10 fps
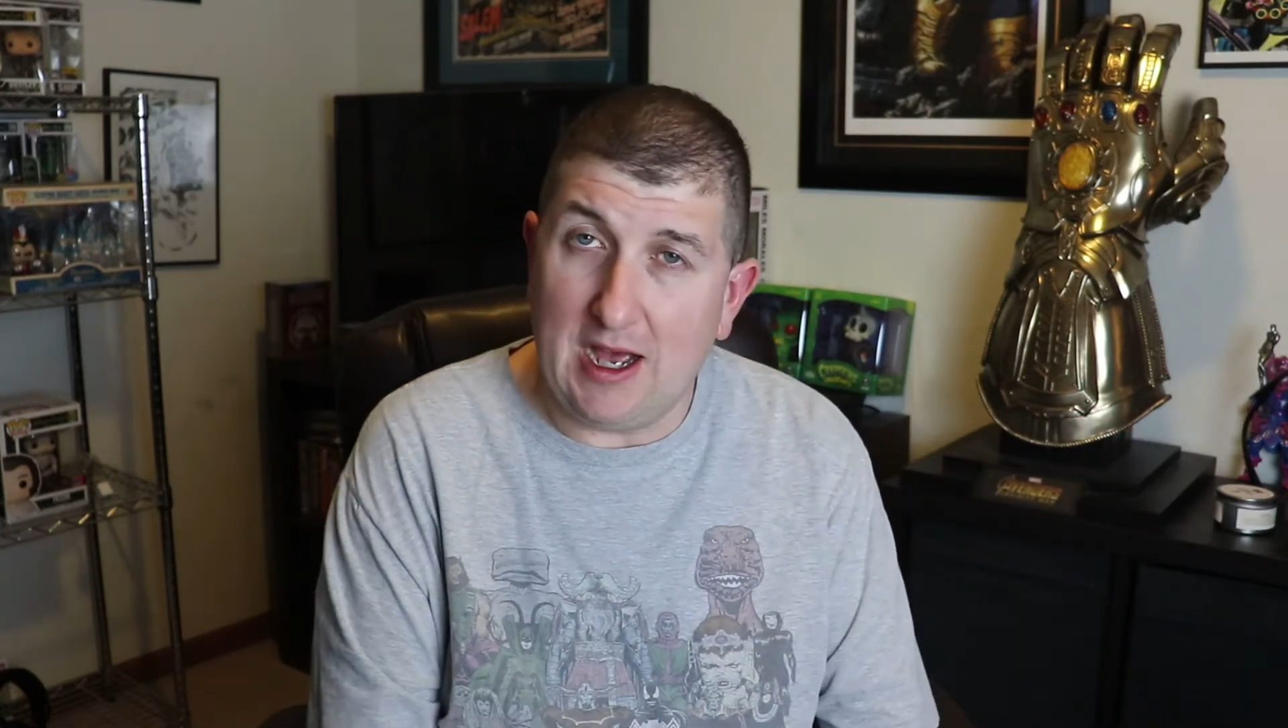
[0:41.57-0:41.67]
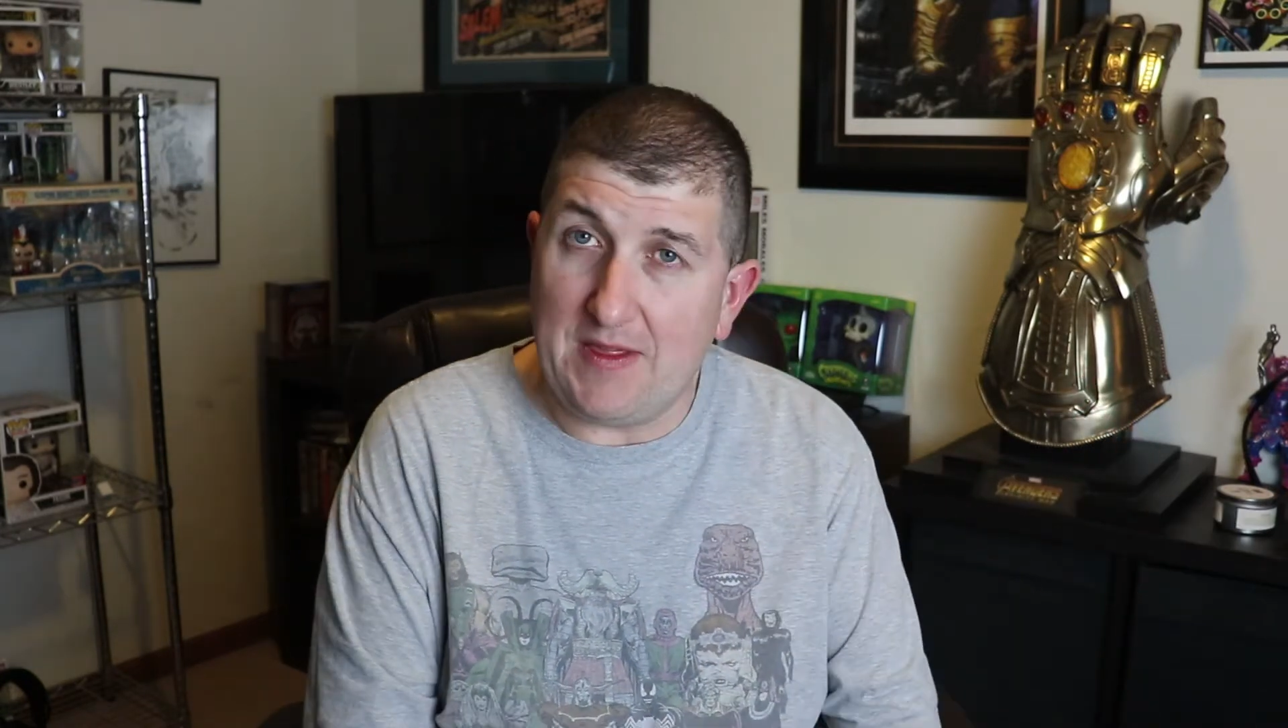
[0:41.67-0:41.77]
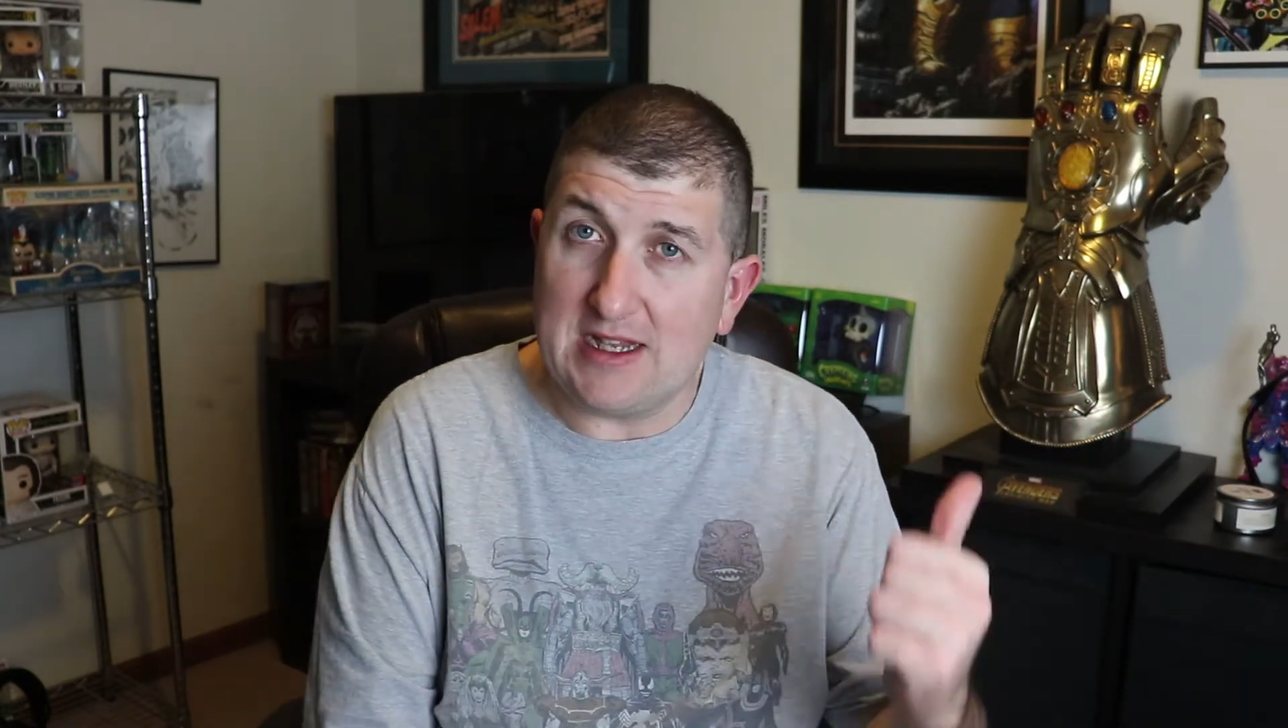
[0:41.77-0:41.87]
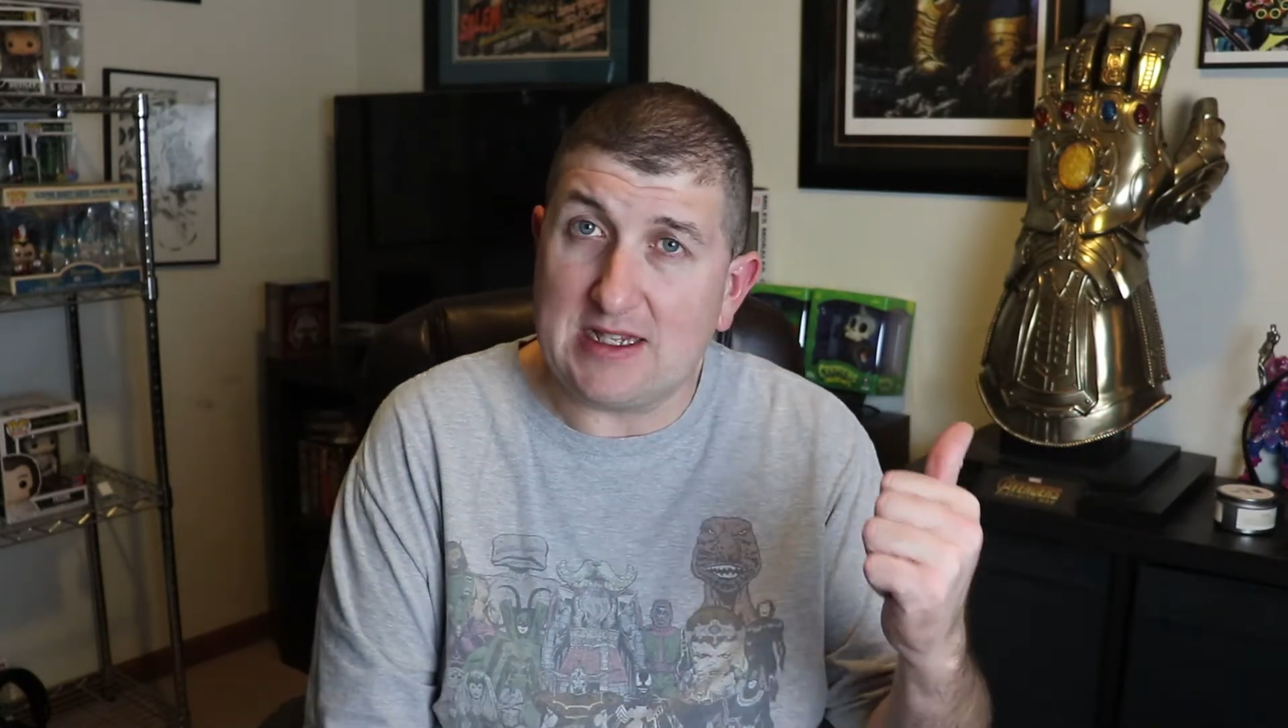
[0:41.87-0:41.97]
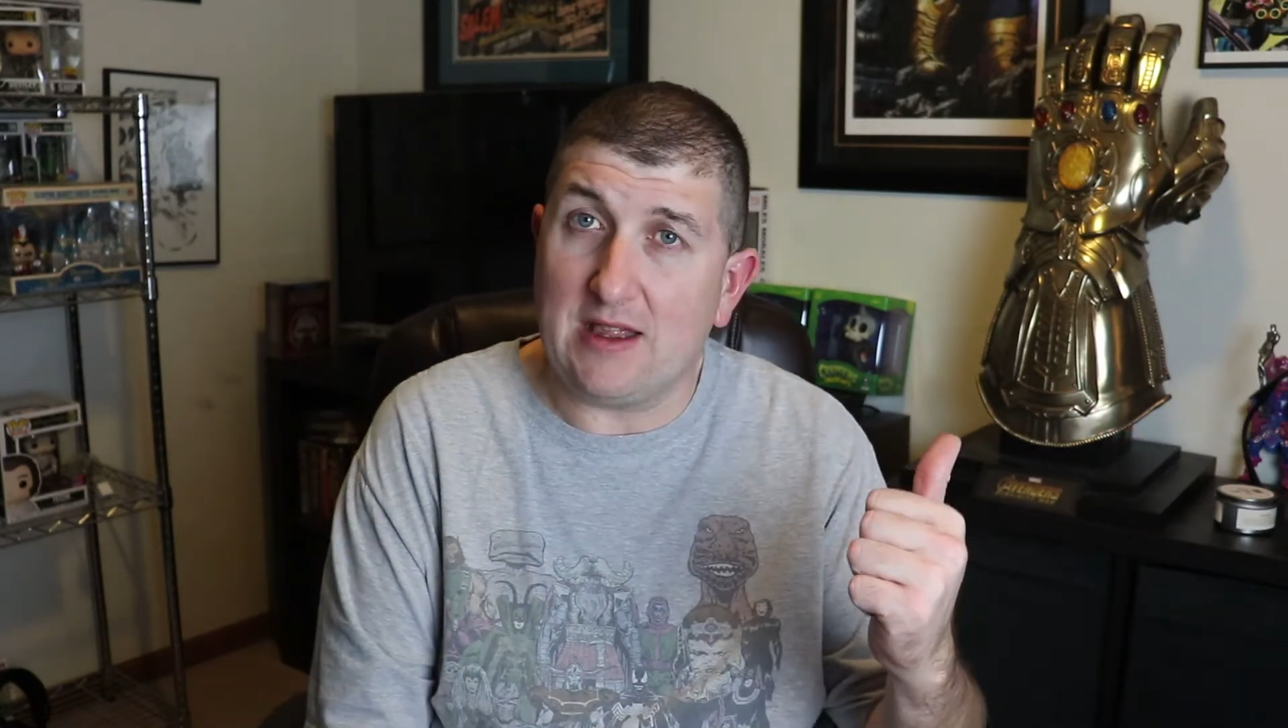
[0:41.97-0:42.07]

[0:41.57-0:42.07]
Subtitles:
That is the